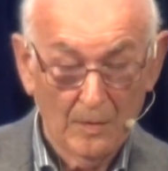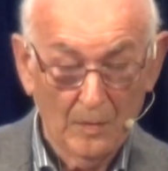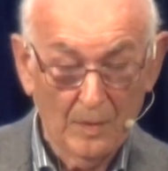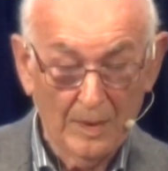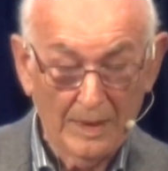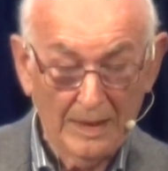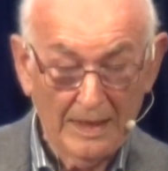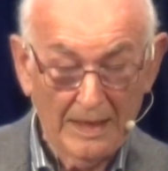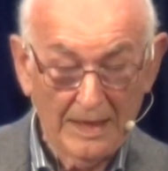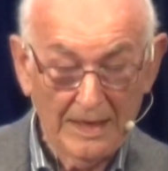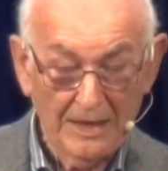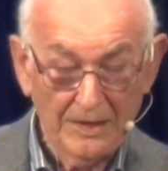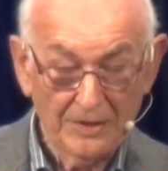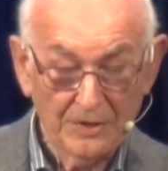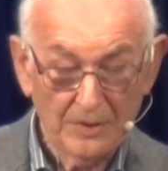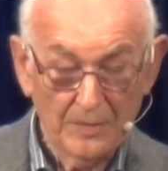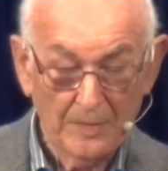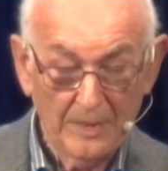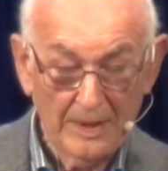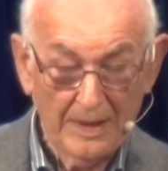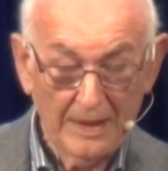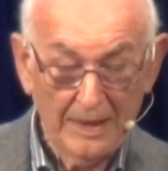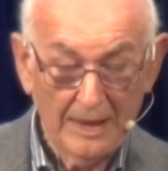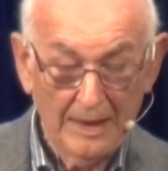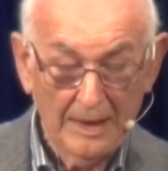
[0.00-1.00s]
We need to
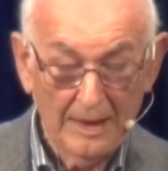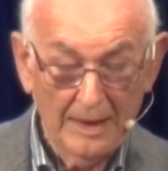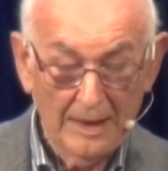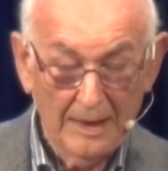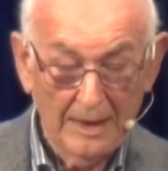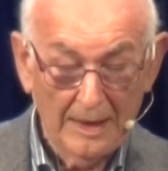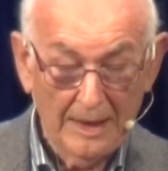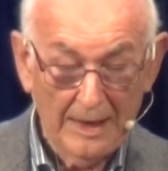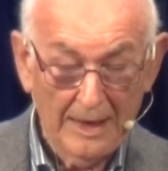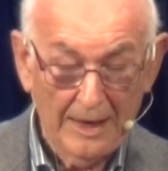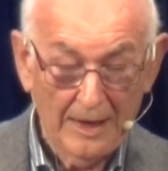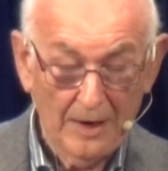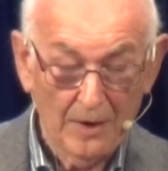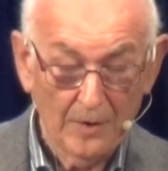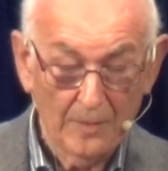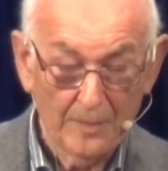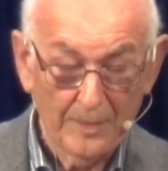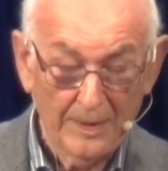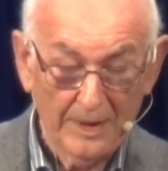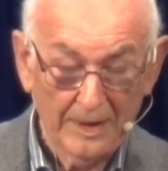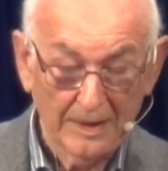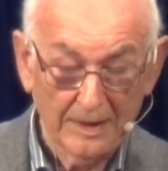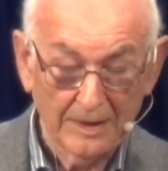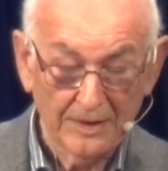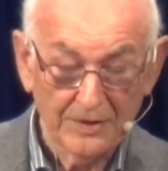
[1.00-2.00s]
be
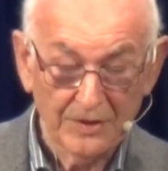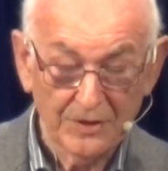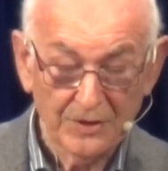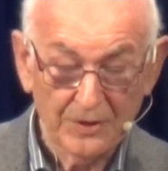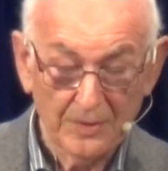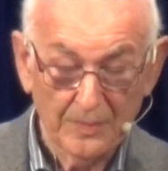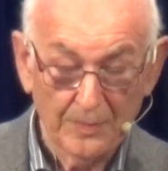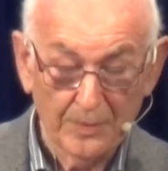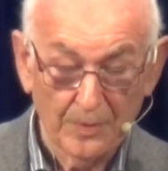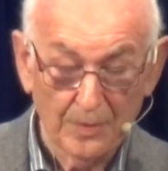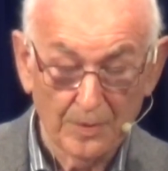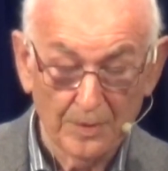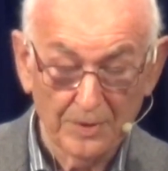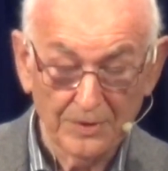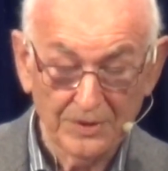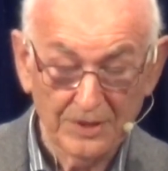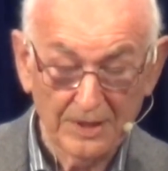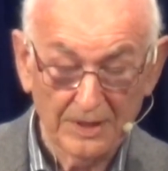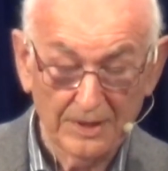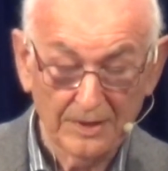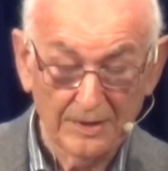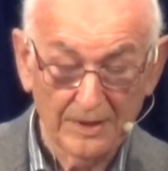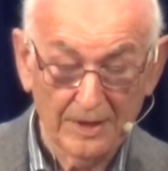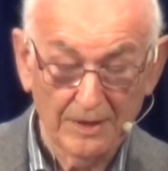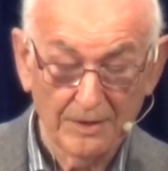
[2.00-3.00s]
helping and
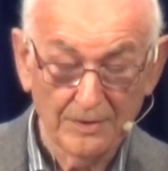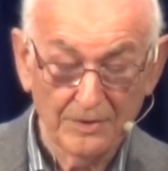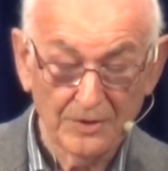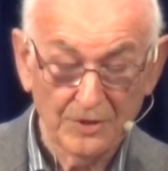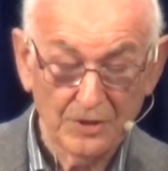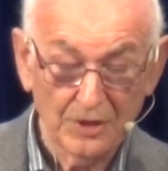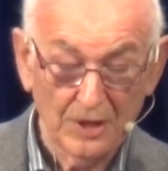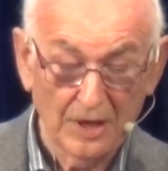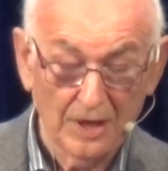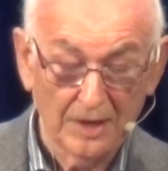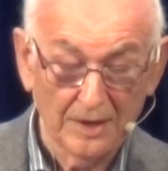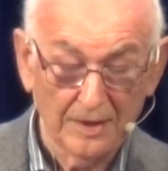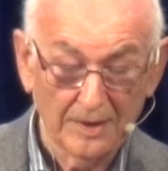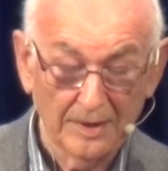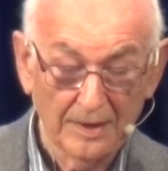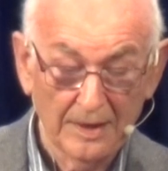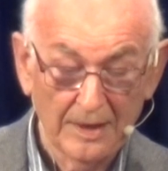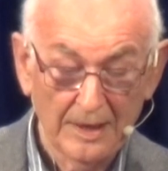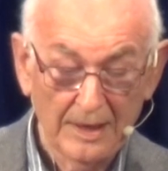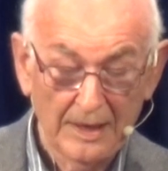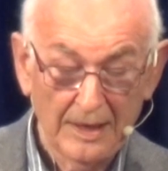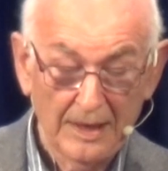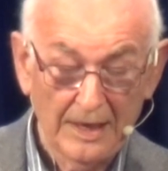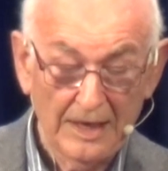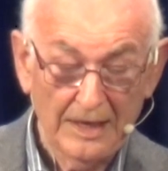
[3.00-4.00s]
supporting those young
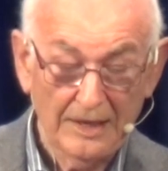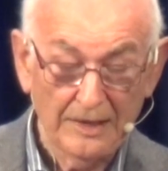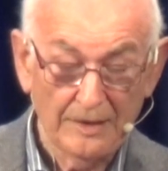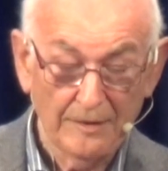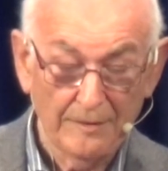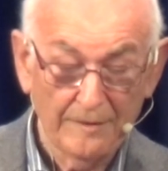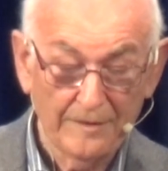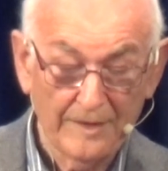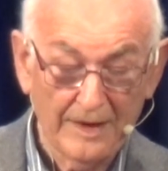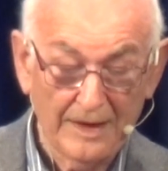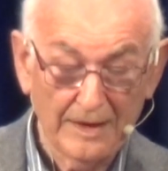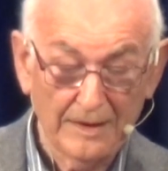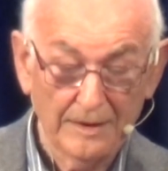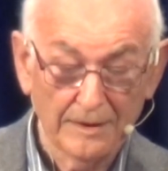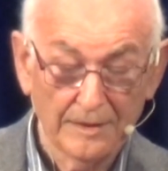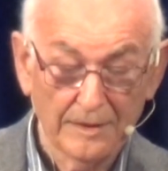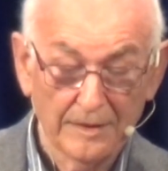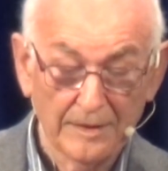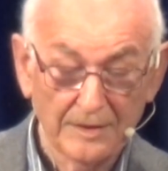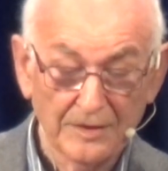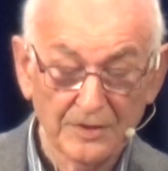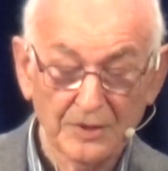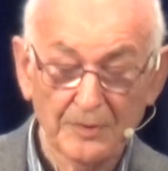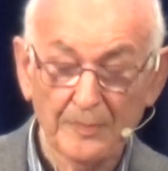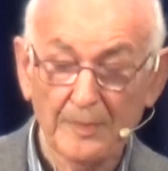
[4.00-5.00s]
in the faith,
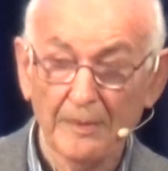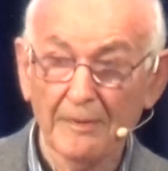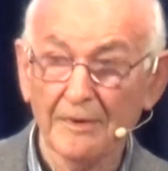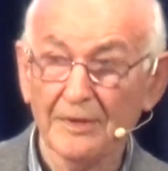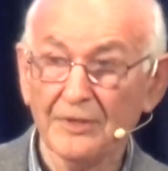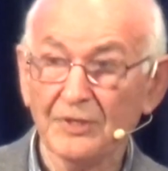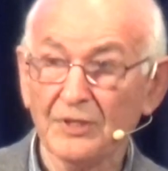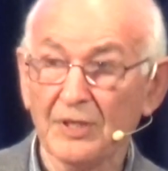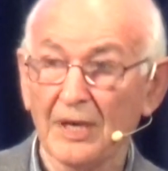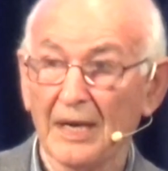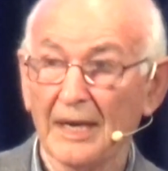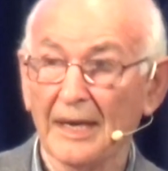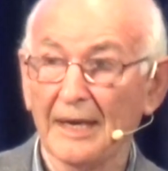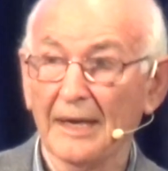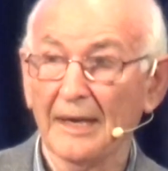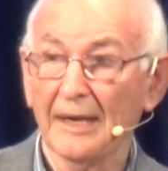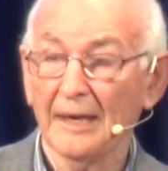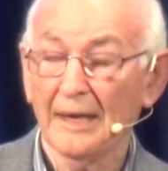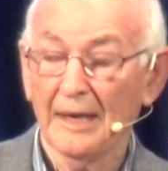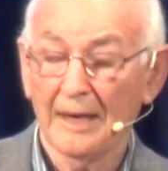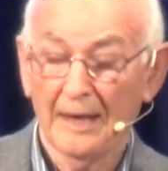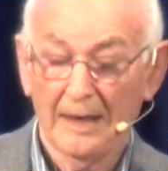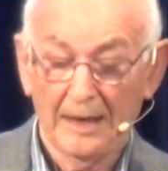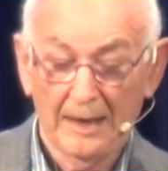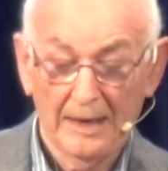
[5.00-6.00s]
spiritually
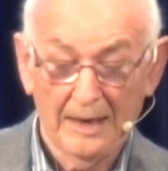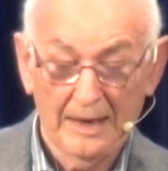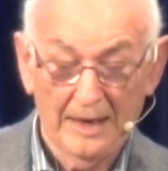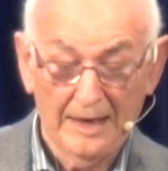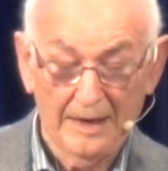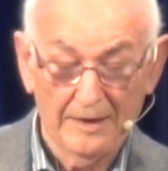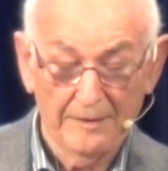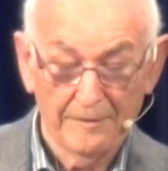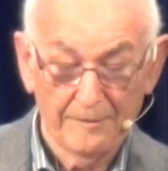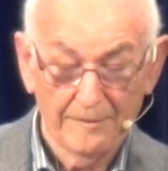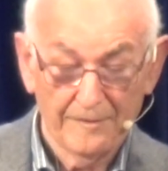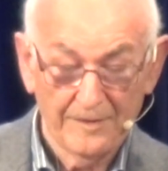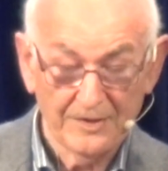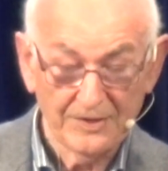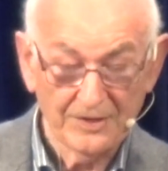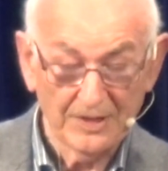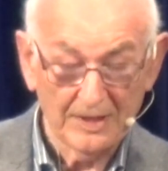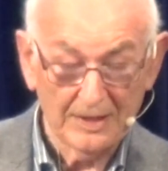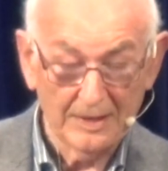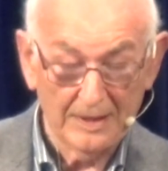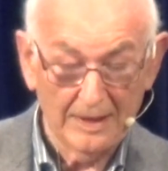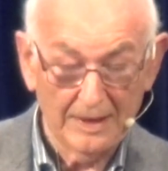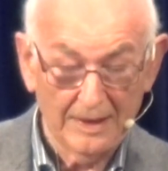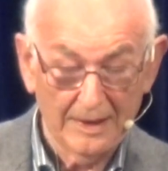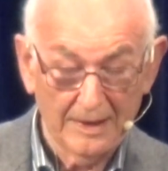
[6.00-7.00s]
and
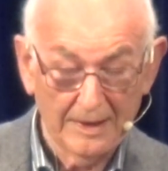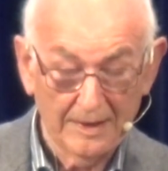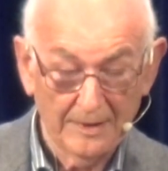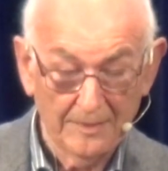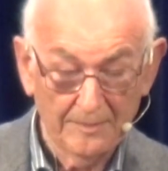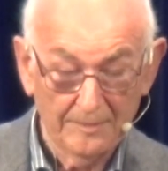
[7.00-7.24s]
physically.